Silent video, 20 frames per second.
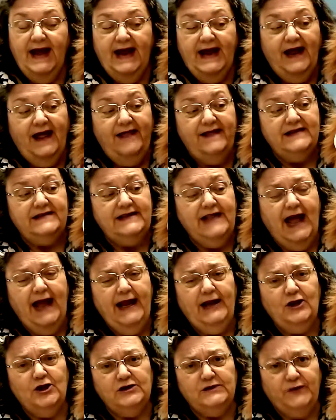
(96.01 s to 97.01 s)
Now, this
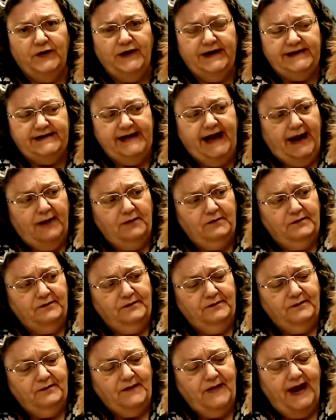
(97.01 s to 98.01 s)
lion looks pretty tame,
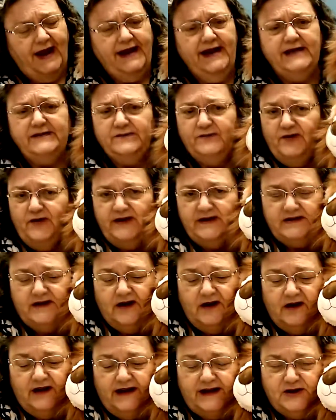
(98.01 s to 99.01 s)
and he's pretty
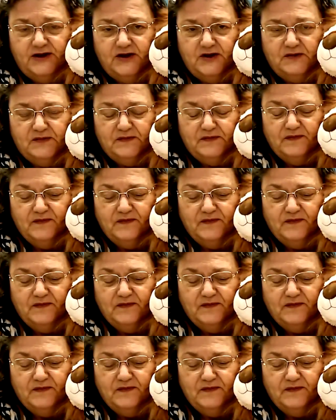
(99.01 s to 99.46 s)
snuggly, too.